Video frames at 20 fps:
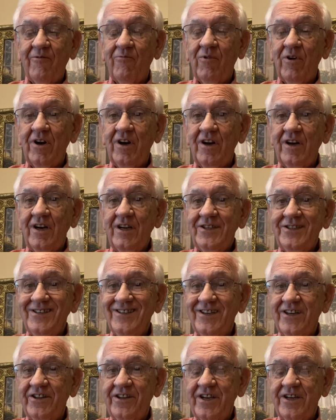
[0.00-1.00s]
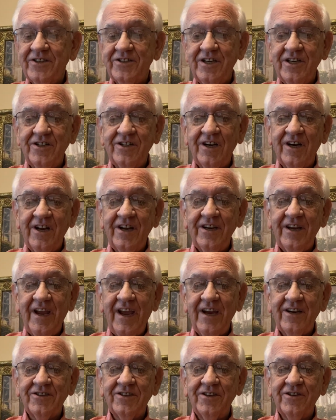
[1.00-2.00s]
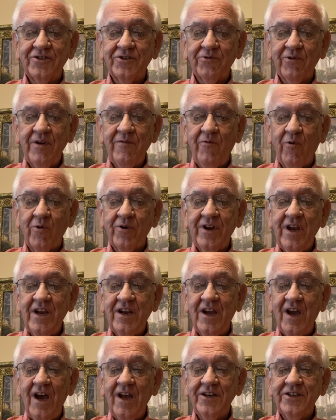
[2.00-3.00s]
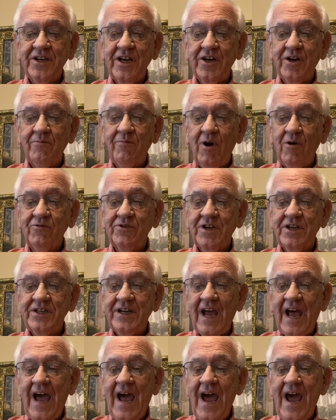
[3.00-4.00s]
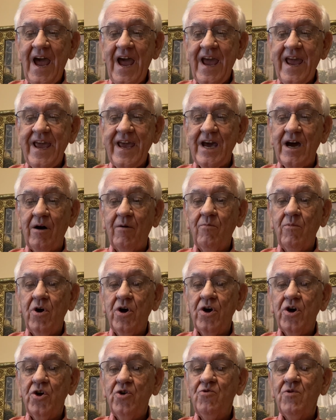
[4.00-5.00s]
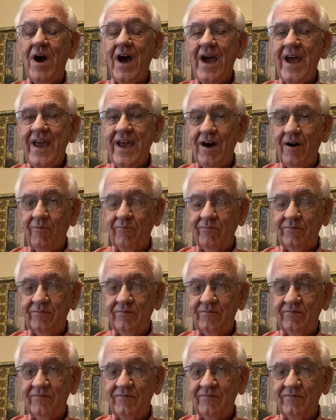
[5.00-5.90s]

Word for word: well, listen to this in uh, Exodus 3:14. God said to Moses, "I am who I am."